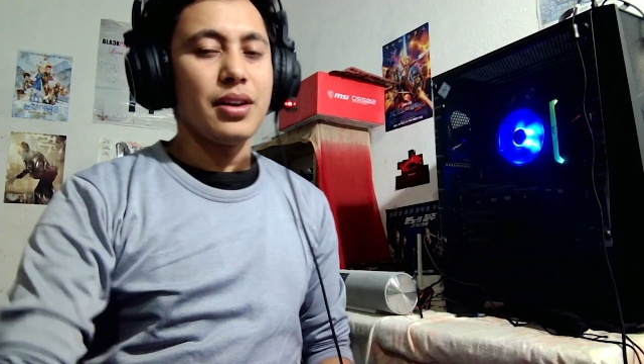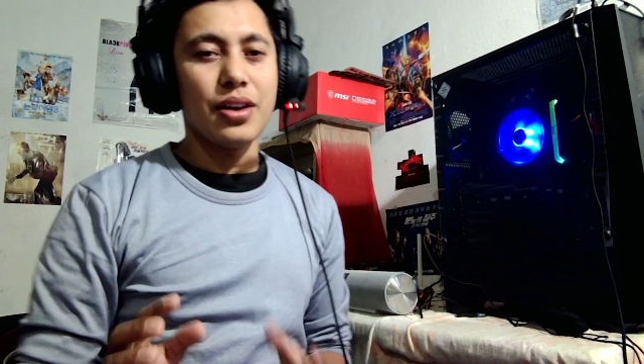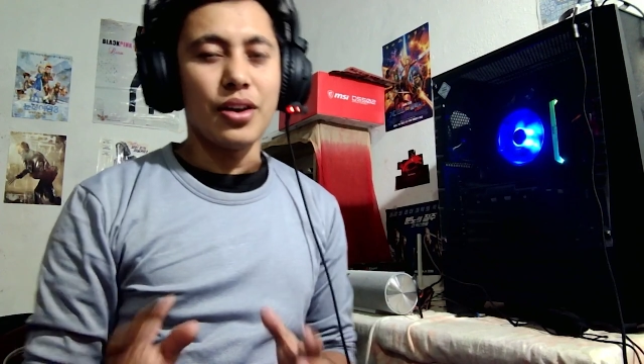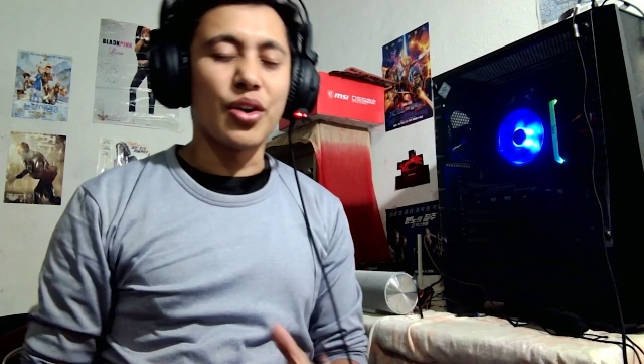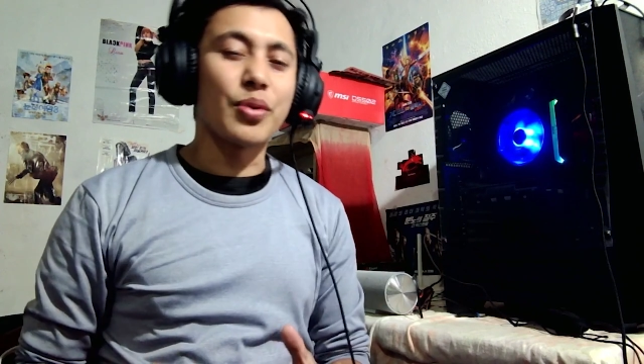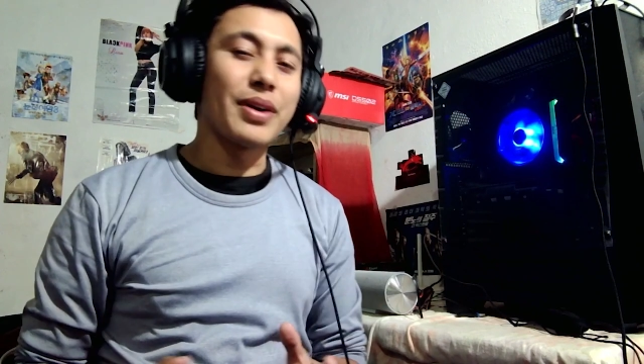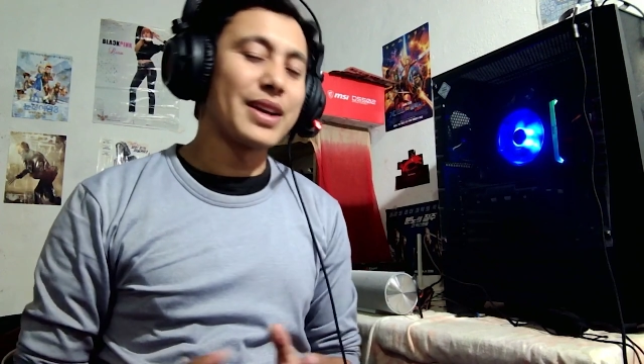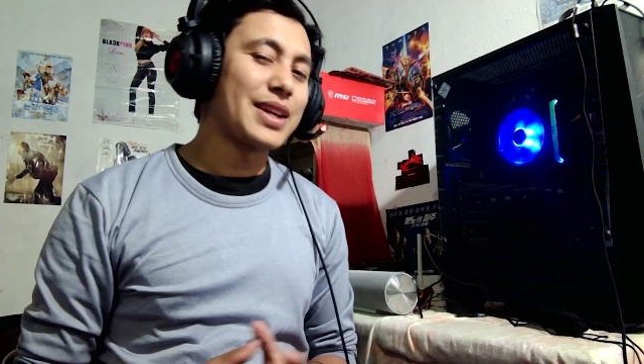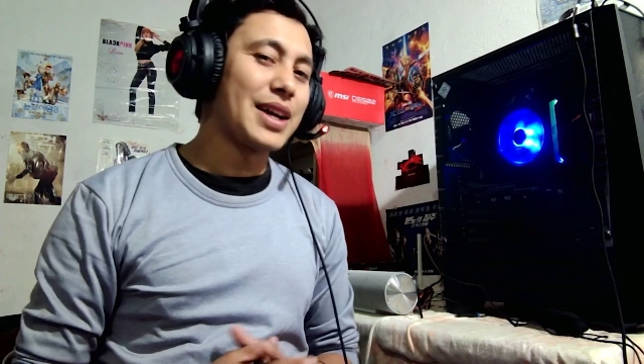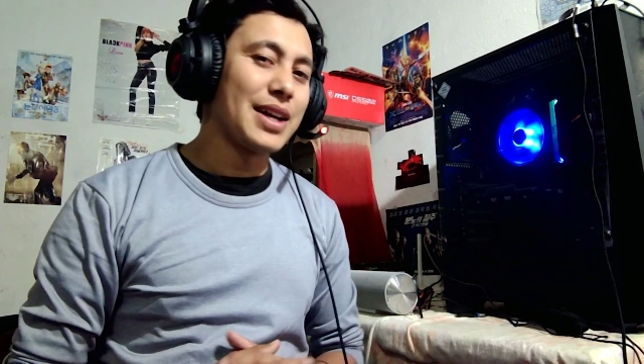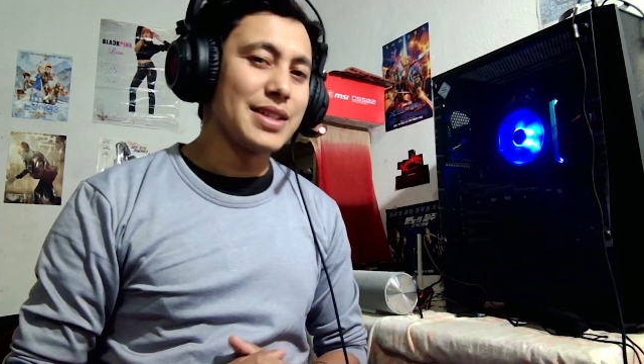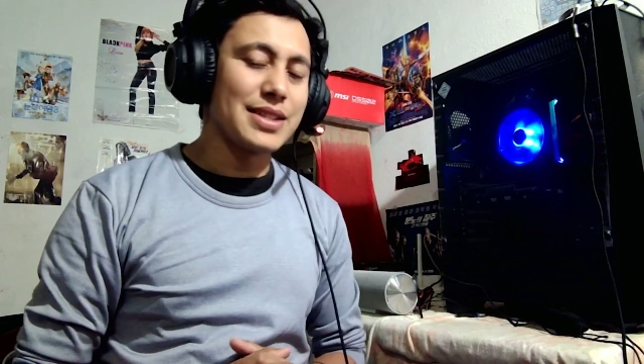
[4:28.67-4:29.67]
Alright
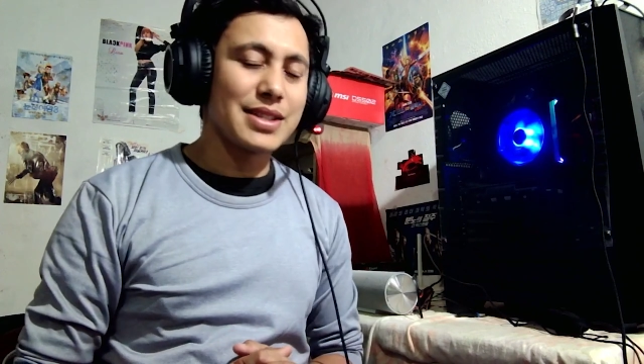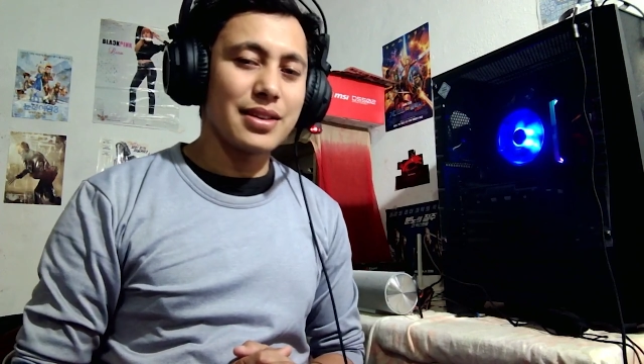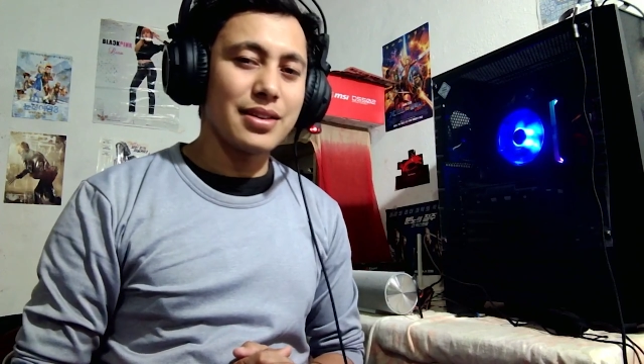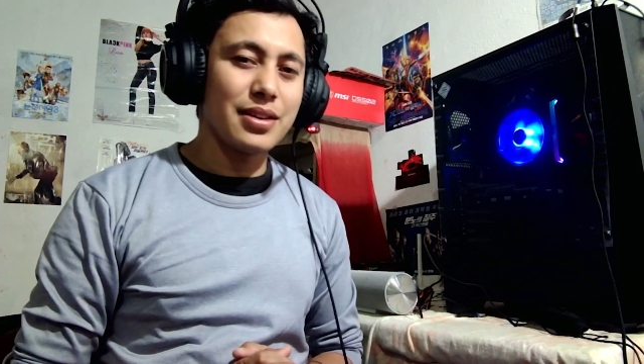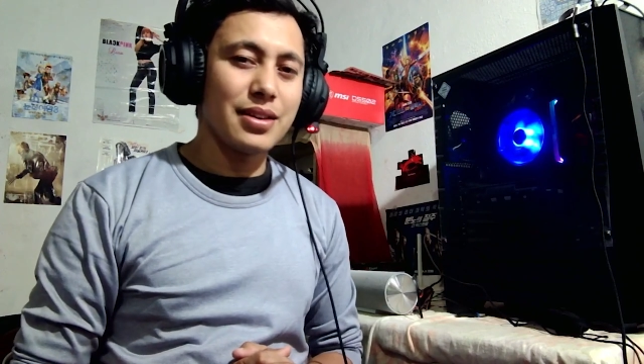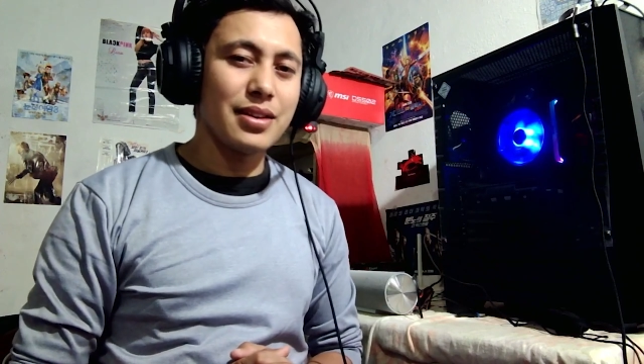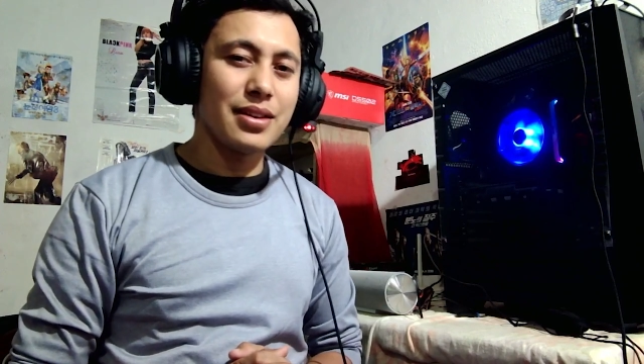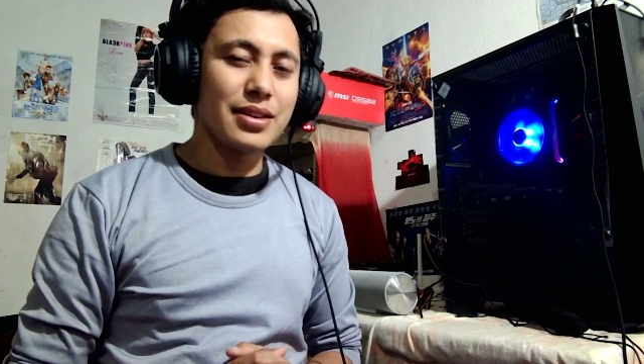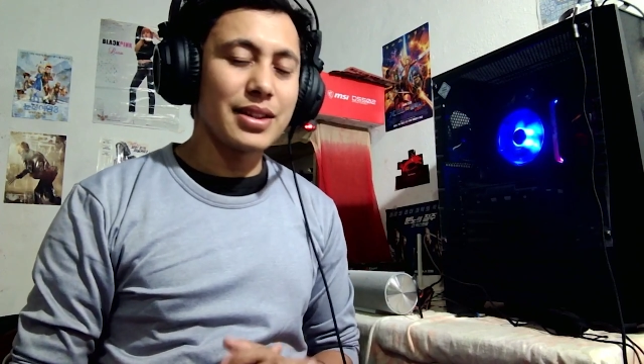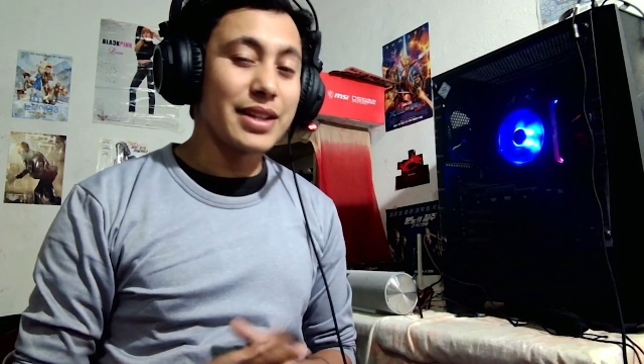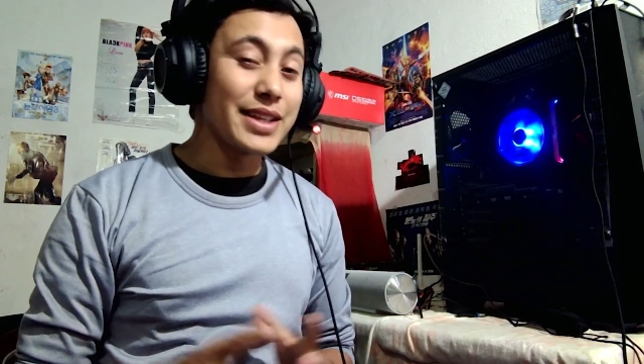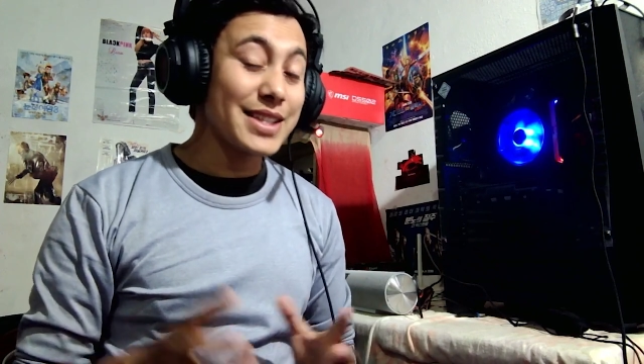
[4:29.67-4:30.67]
guys,
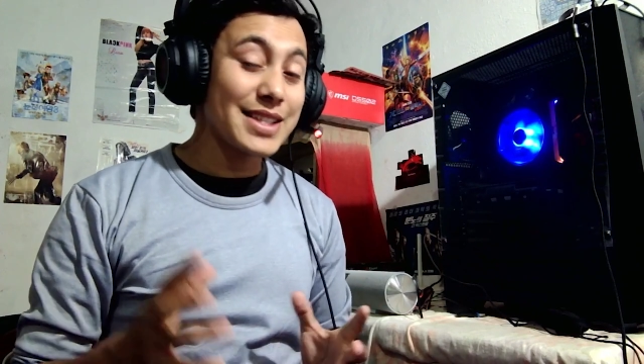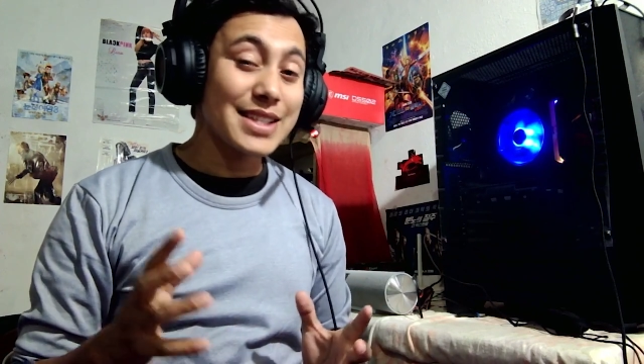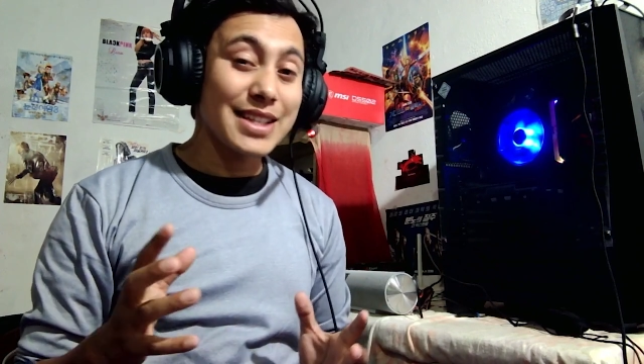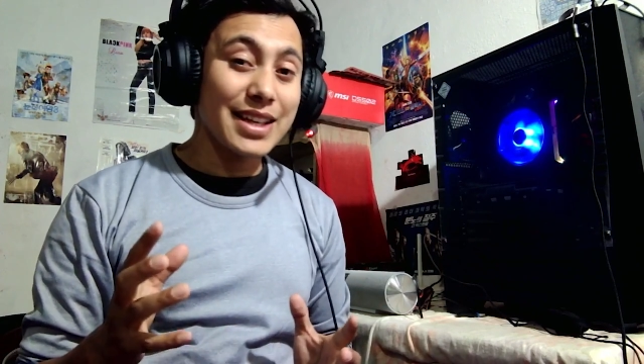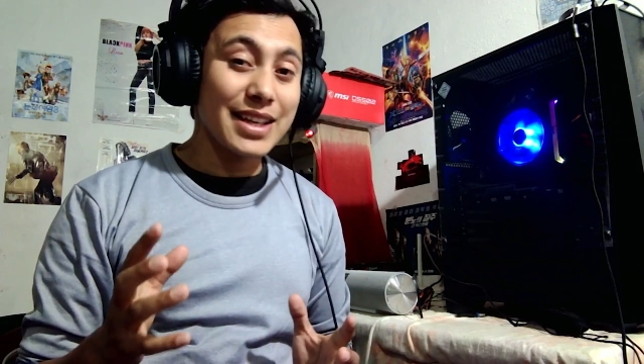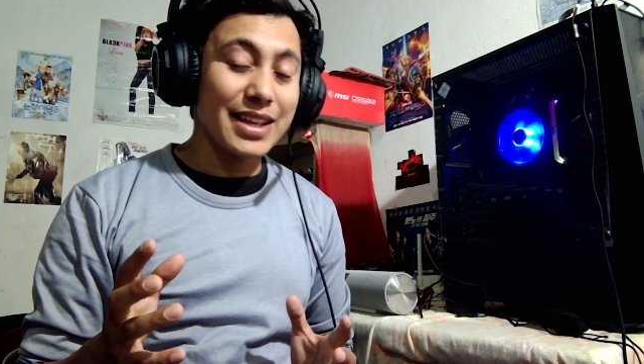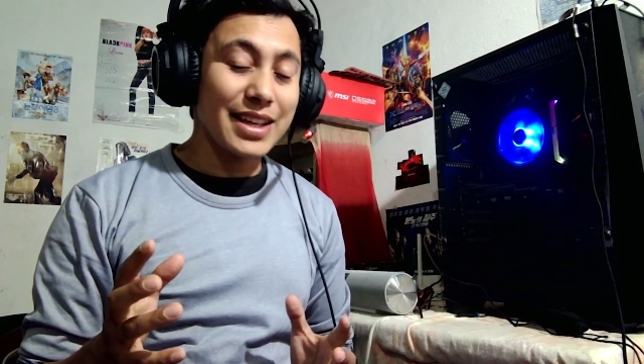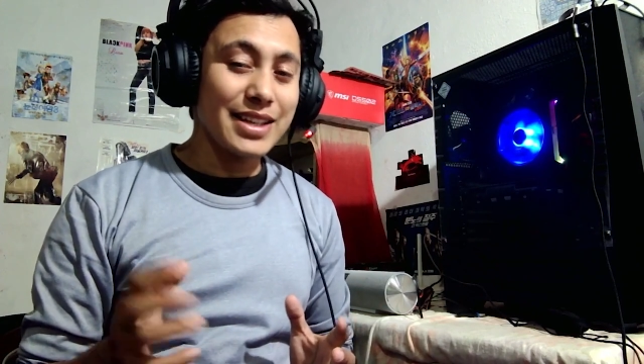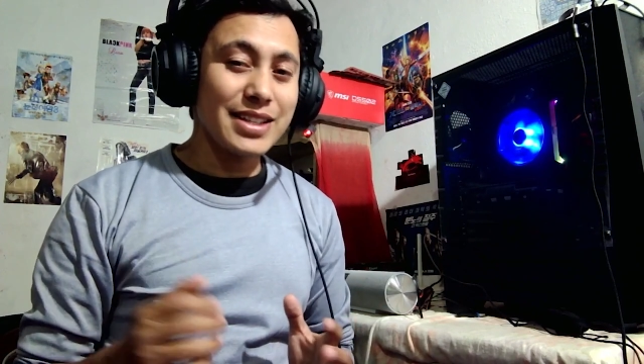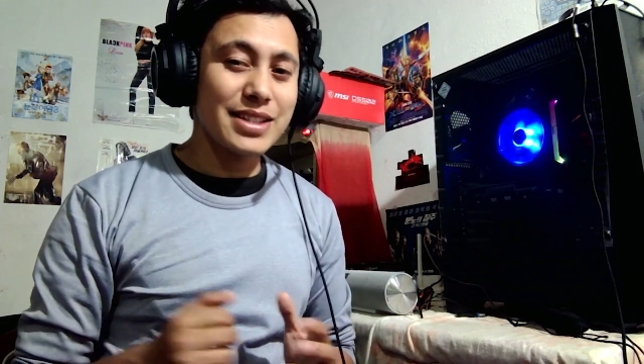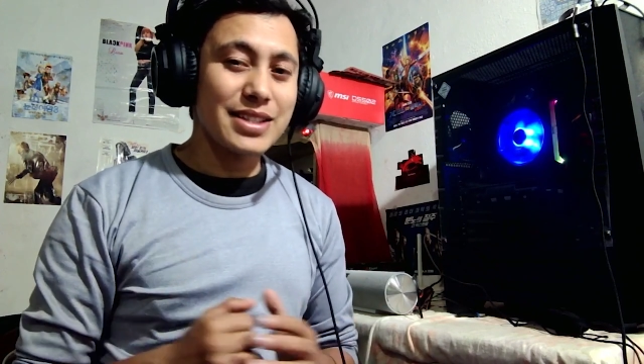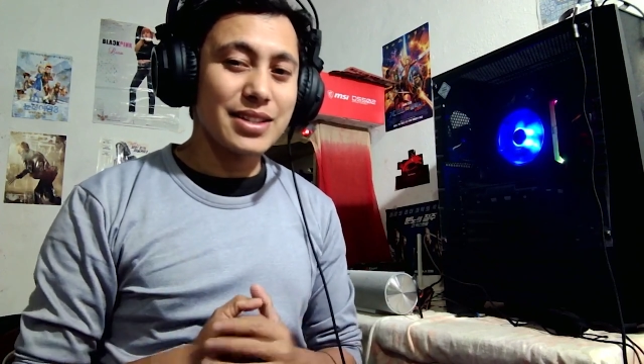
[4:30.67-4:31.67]
this
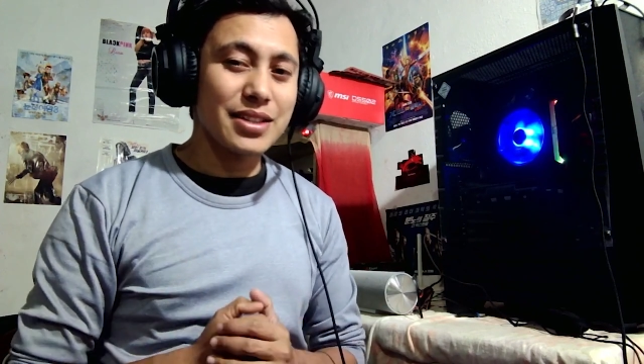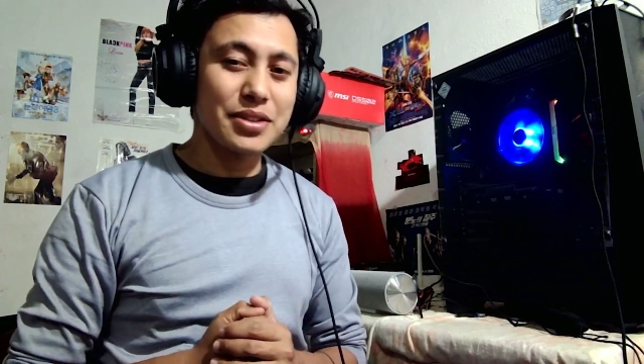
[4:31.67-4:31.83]
is